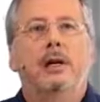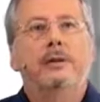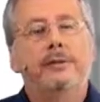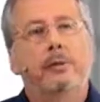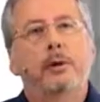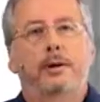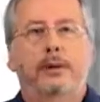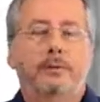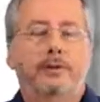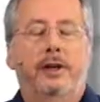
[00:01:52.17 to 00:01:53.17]
If,
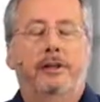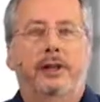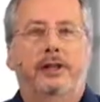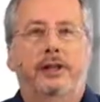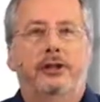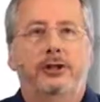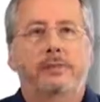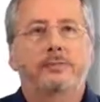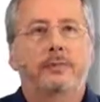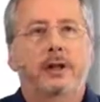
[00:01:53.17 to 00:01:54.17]
however,
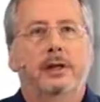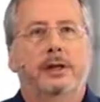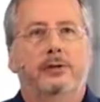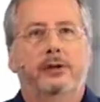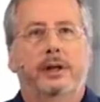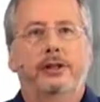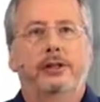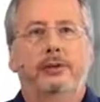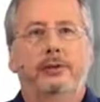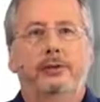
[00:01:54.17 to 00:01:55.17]
fertilization gives
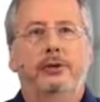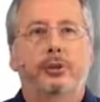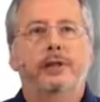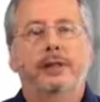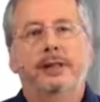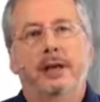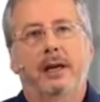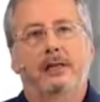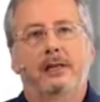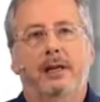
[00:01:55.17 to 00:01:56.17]
rise to twinning
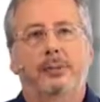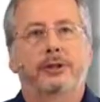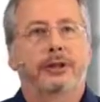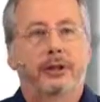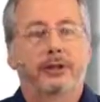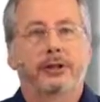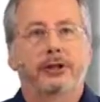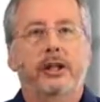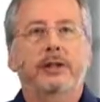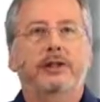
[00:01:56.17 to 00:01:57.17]
at a particular
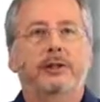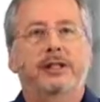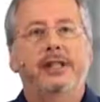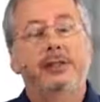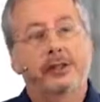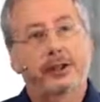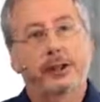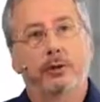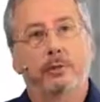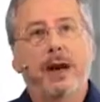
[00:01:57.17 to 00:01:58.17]
stage, at the inner
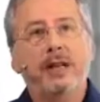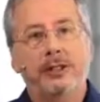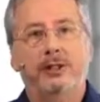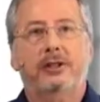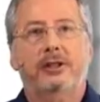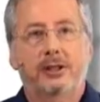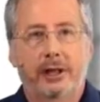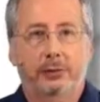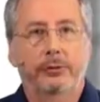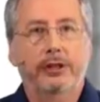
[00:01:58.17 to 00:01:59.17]
cell mass
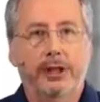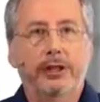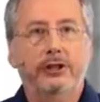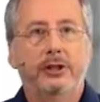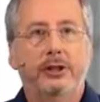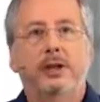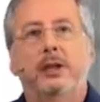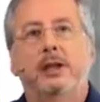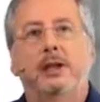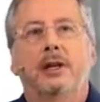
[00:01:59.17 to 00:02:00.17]
cell stage,
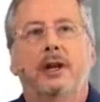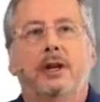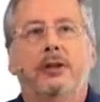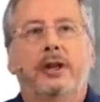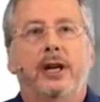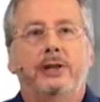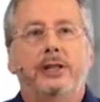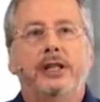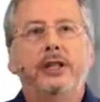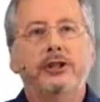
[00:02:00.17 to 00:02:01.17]

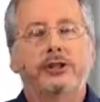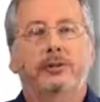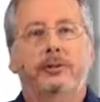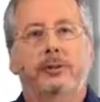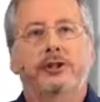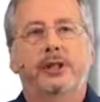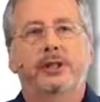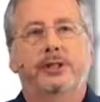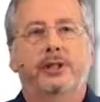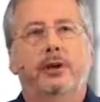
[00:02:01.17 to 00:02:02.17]
then each of those
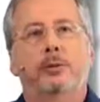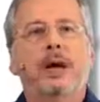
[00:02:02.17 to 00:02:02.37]
inner cell